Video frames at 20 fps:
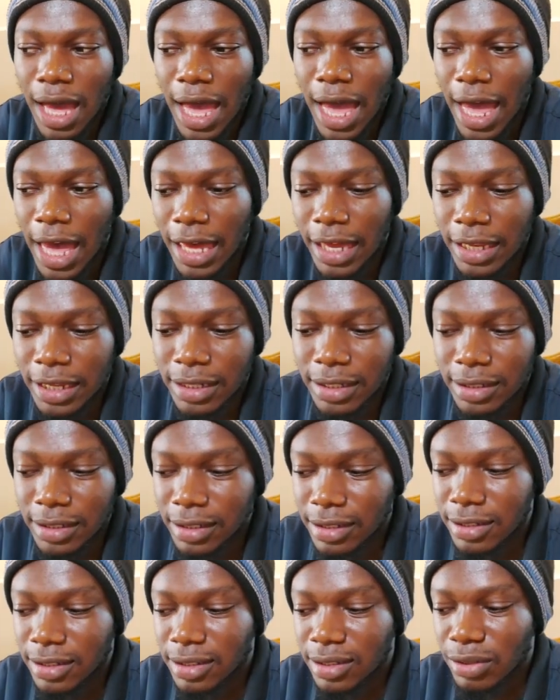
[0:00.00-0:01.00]

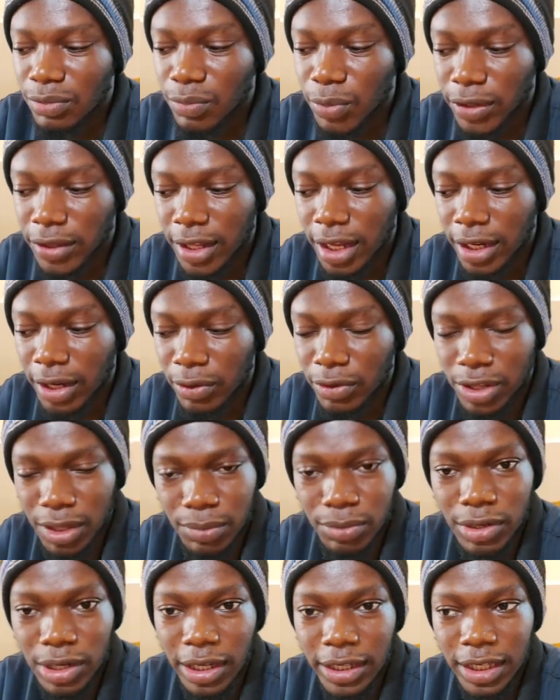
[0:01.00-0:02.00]
And with that, I was
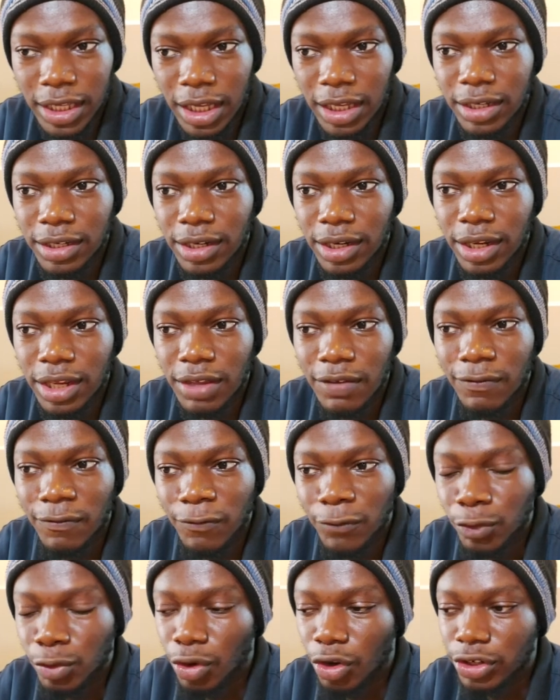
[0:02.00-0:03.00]
able to like get a
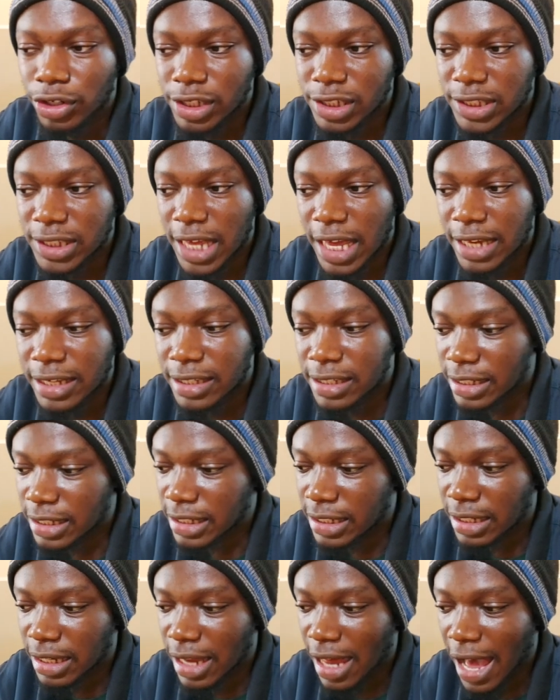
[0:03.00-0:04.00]
full
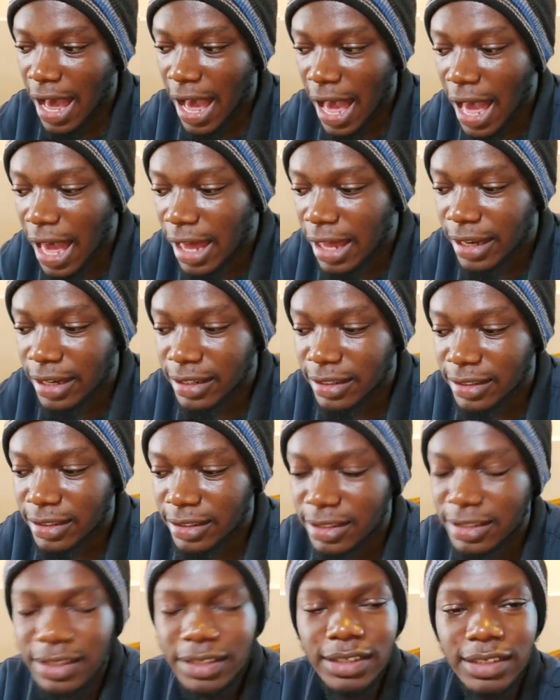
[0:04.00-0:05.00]
understanding
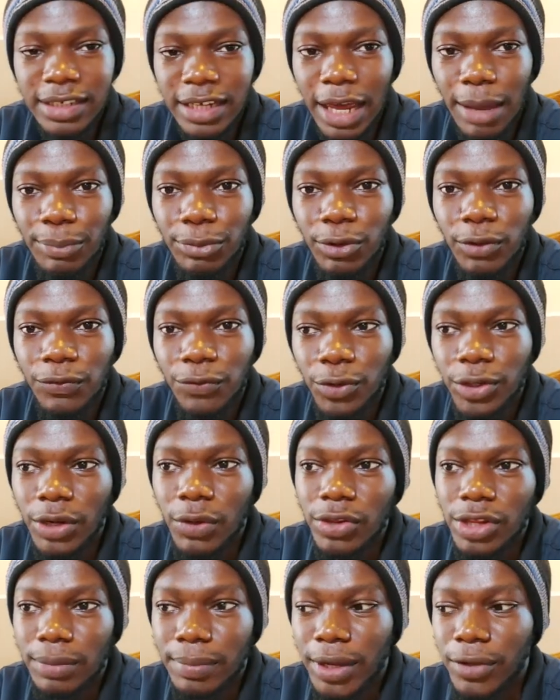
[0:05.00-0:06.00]
and depth of what I
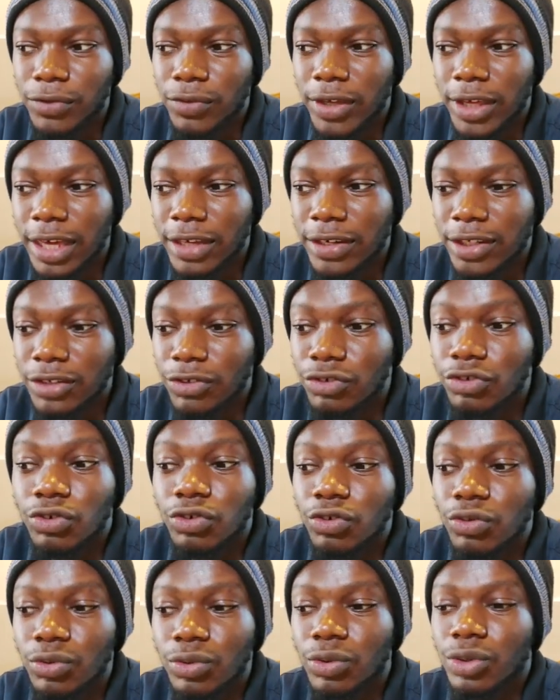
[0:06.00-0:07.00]
was about to get
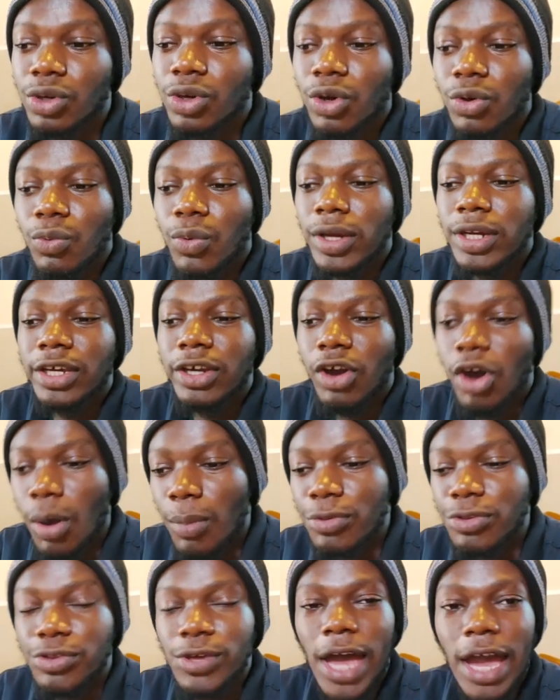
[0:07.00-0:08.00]
into when it
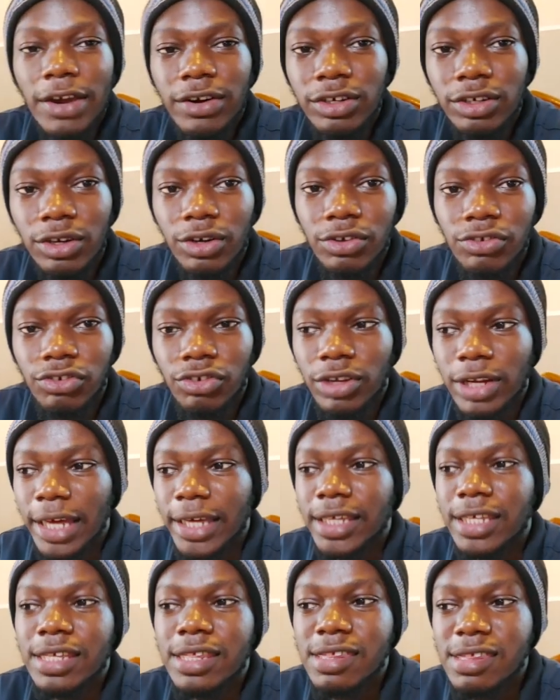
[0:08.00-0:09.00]
comes to agriculture.
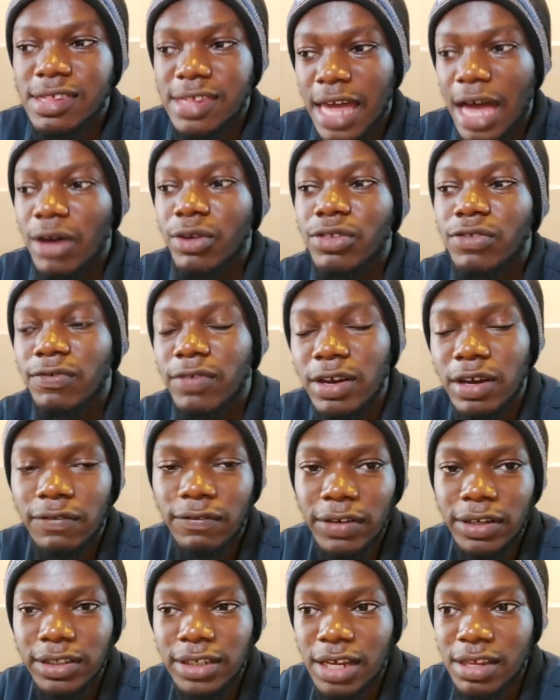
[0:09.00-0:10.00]
Like it sounds very
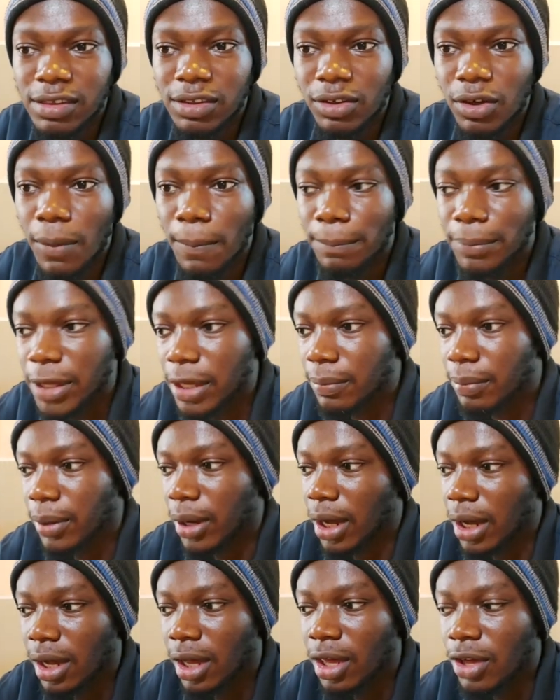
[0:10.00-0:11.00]
fantastic on
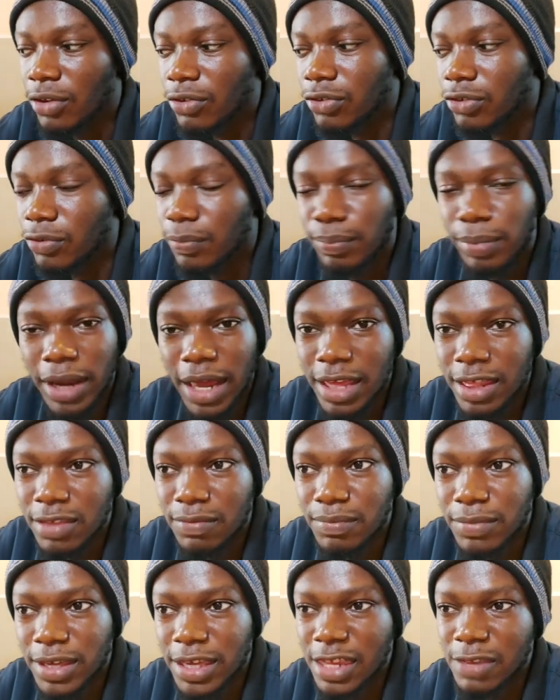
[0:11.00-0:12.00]
paper. You plant
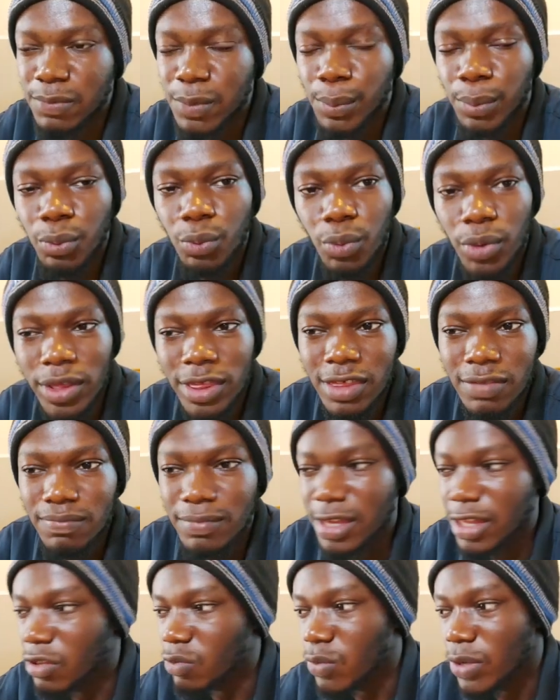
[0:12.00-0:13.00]
maize, people want
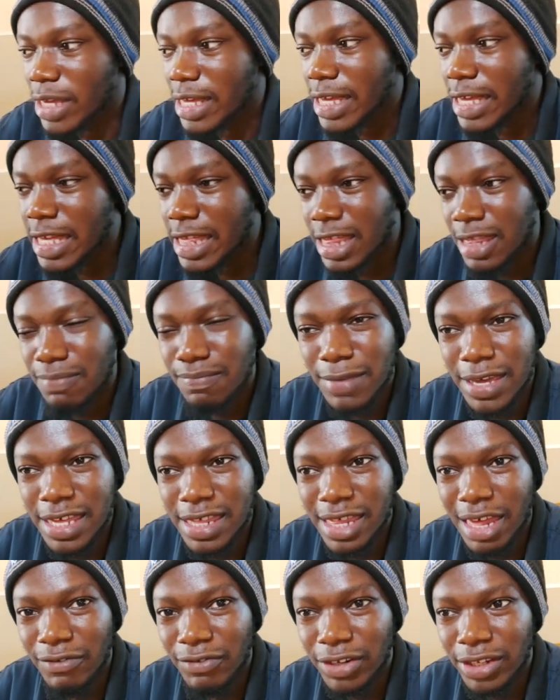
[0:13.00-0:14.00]
maize, we eat
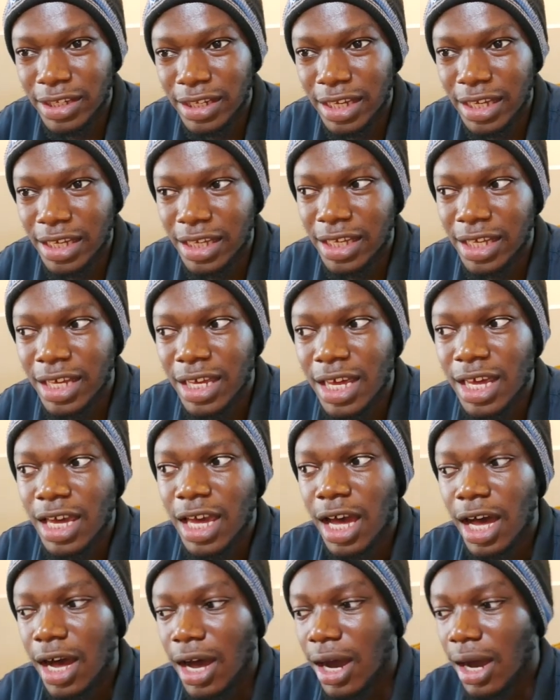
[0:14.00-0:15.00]
maize every day.
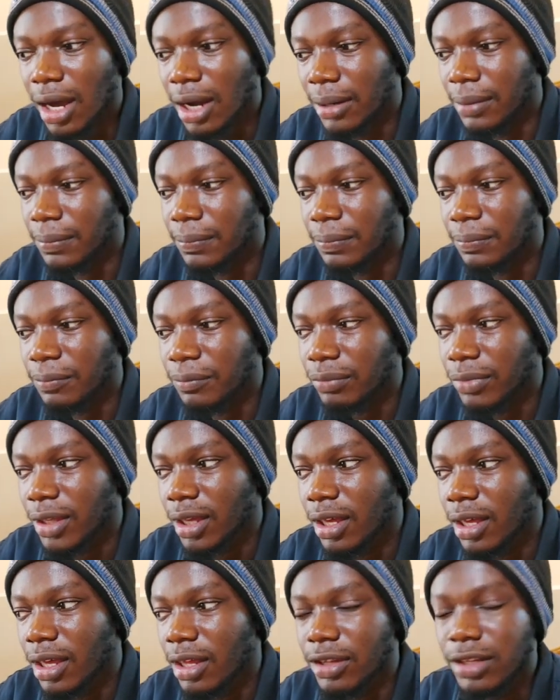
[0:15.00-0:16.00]
Um,
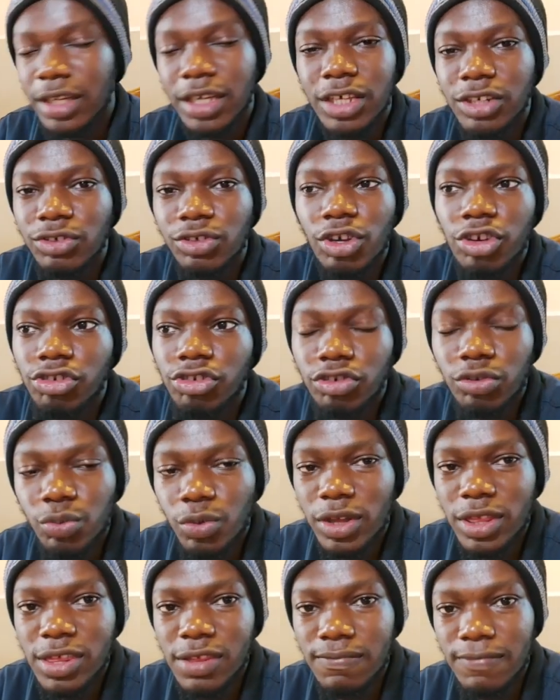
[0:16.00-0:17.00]
the industry
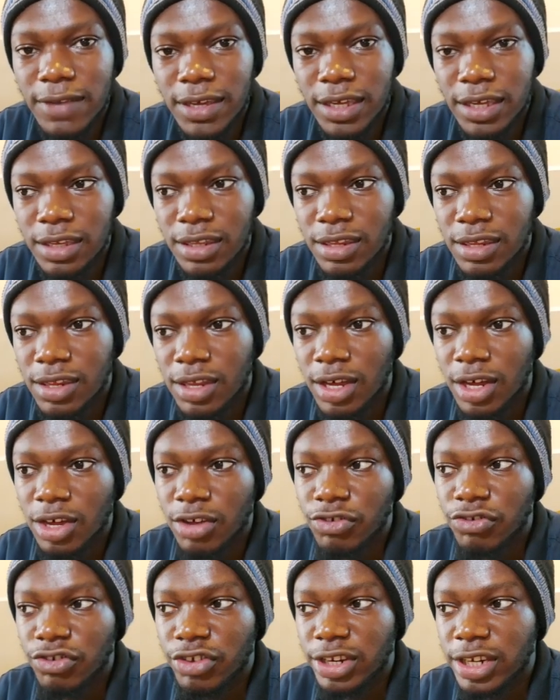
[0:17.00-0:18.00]
wants maize.
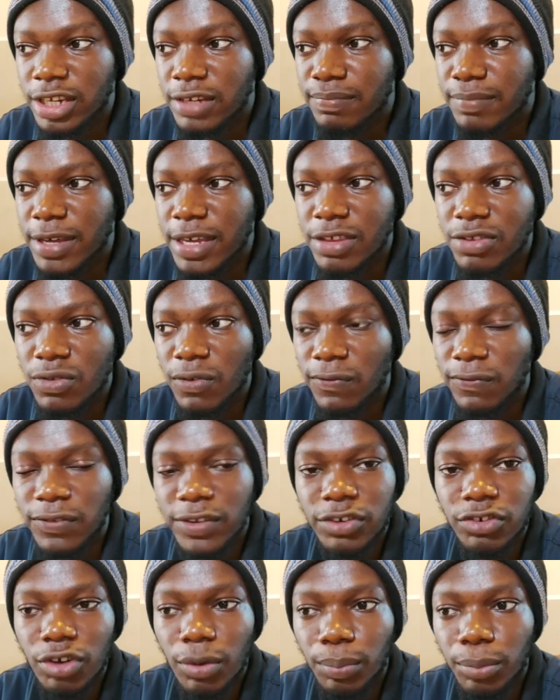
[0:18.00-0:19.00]
You need maize to
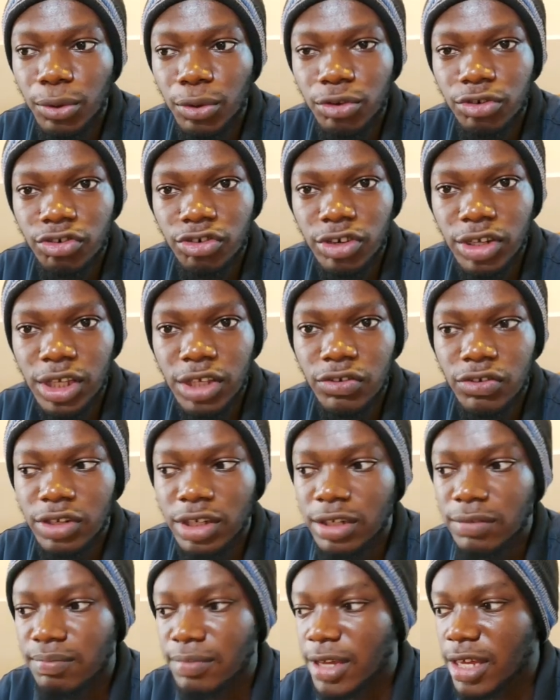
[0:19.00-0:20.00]
feed your poultry. You
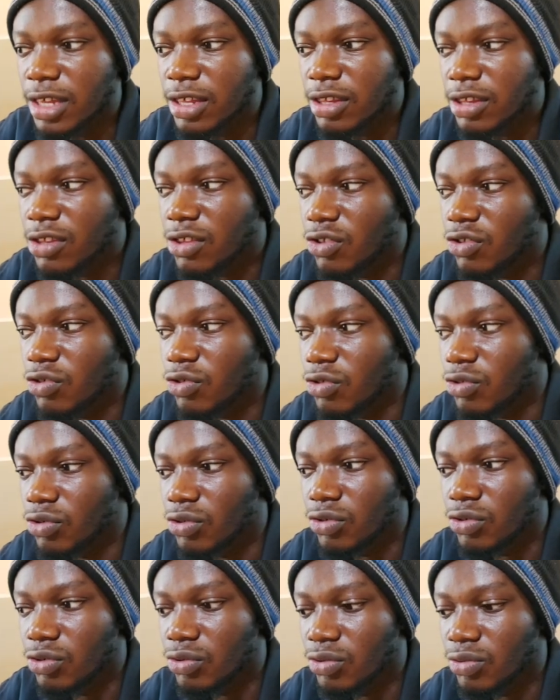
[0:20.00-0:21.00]
need maize
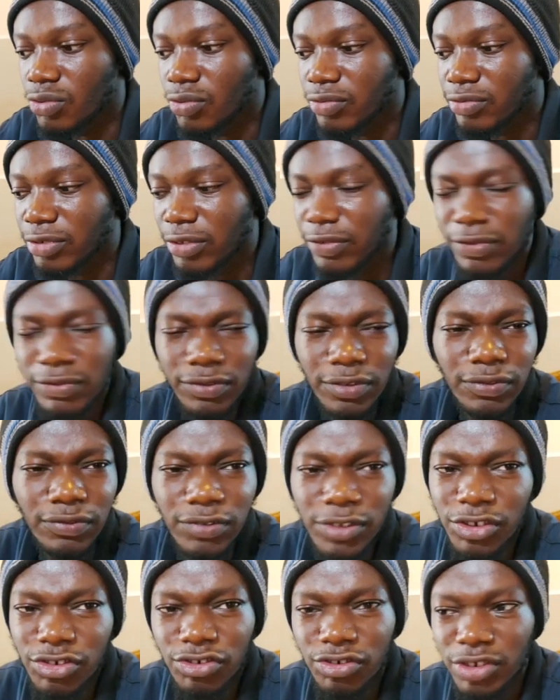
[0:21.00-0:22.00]
to for for
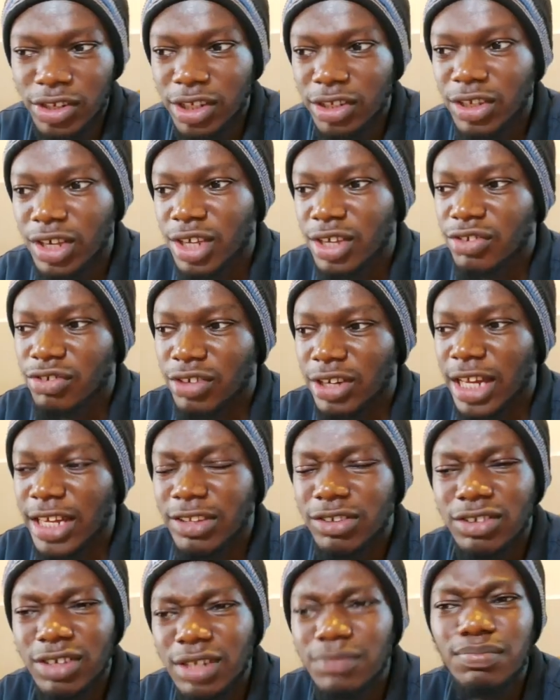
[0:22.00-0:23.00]
fishery. You
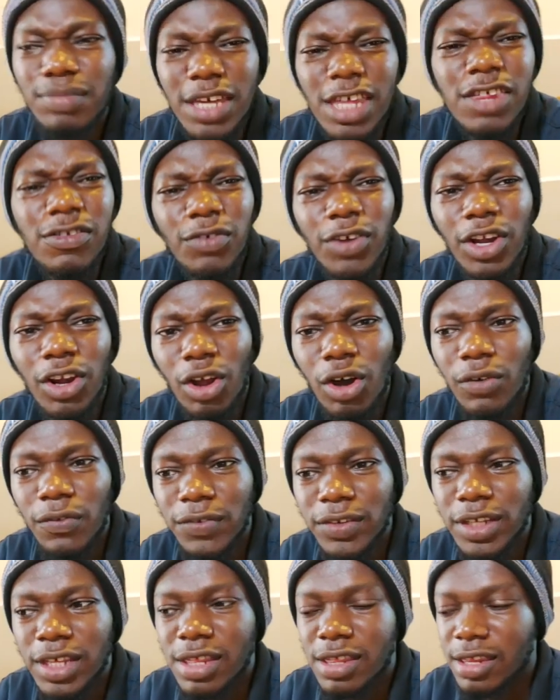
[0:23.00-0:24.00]
like you need maize for a lot
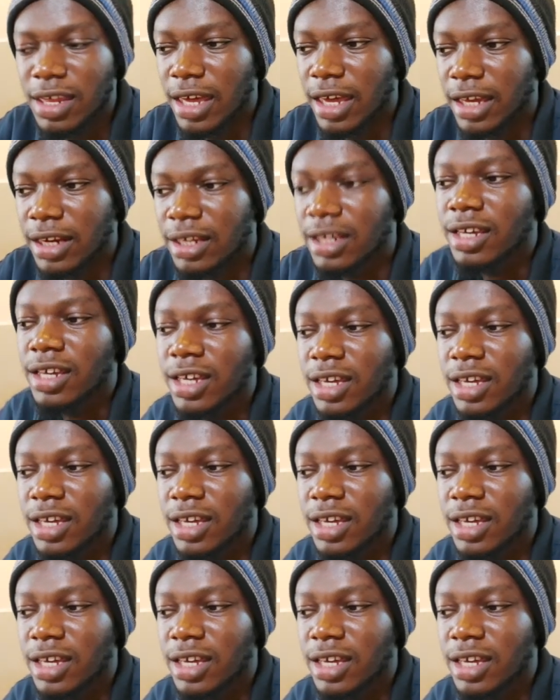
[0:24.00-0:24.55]
of things, and